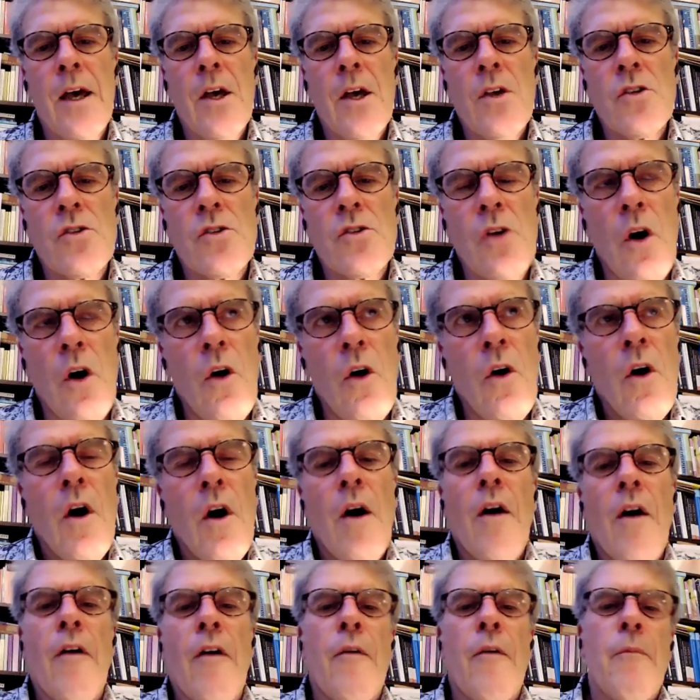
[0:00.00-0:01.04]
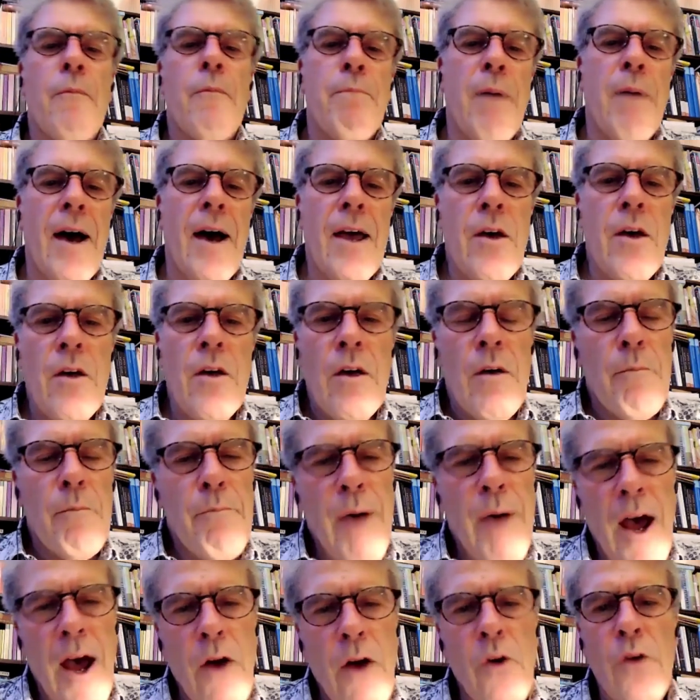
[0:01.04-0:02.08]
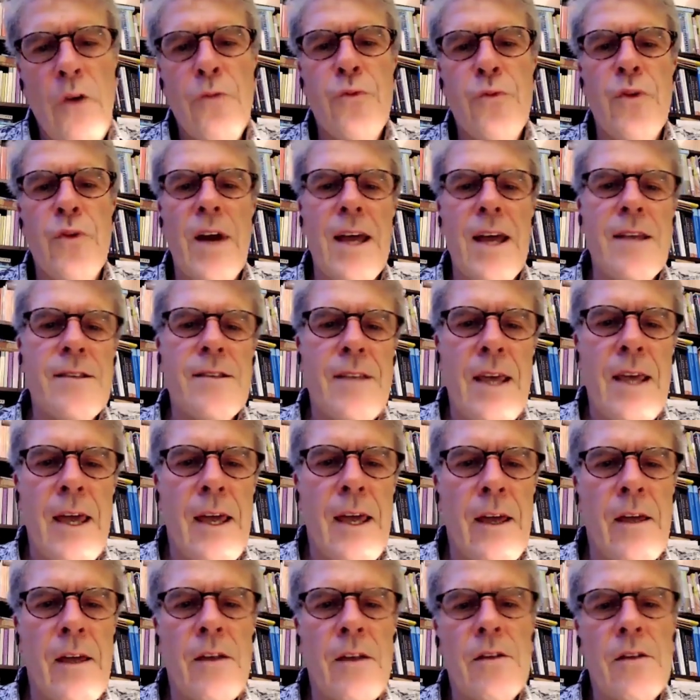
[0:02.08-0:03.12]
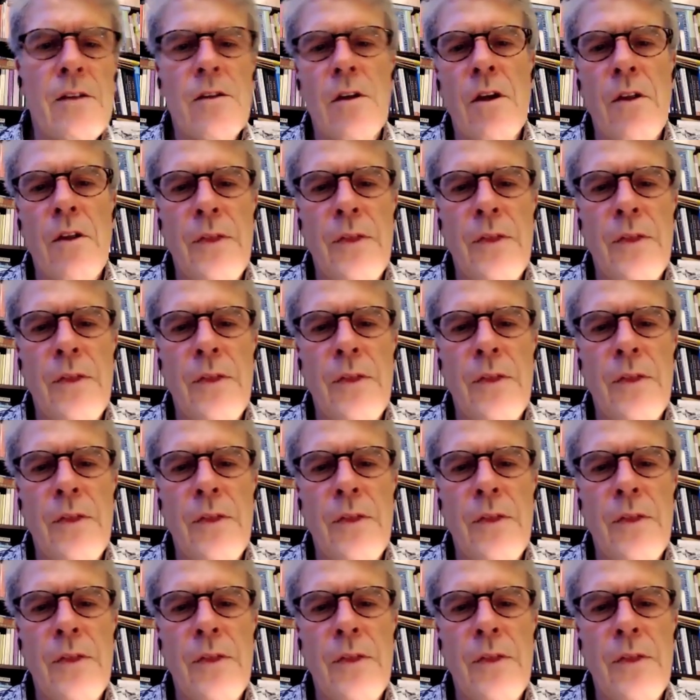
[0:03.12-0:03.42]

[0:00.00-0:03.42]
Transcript: So by paraphrasing